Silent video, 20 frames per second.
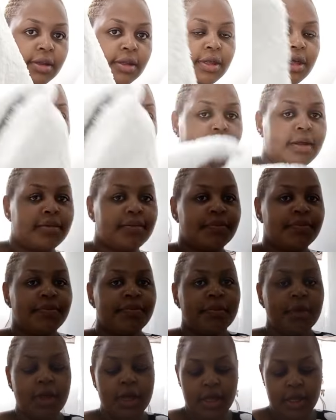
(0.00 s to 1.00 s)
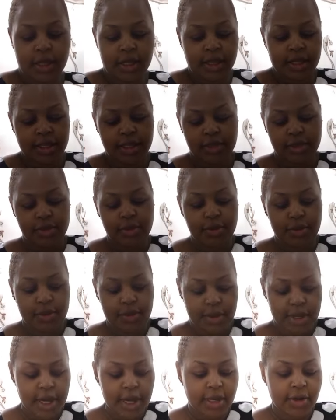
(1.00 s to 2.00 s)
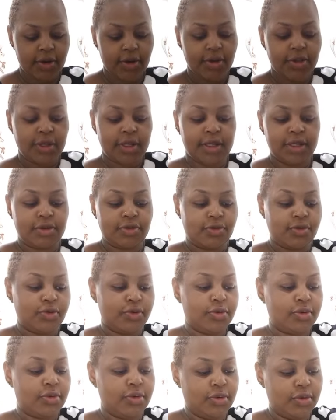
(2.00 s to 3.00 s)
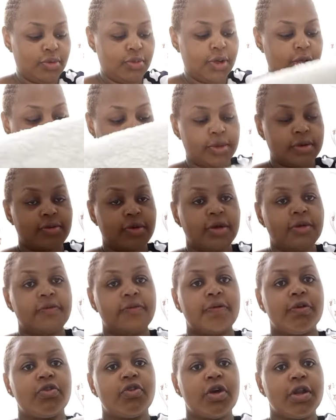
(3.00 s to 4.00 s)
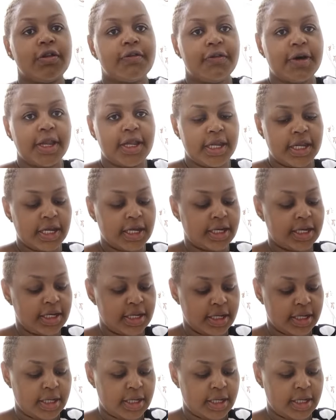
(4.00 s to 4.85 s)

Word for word: yeah so i got these two one was going for 1200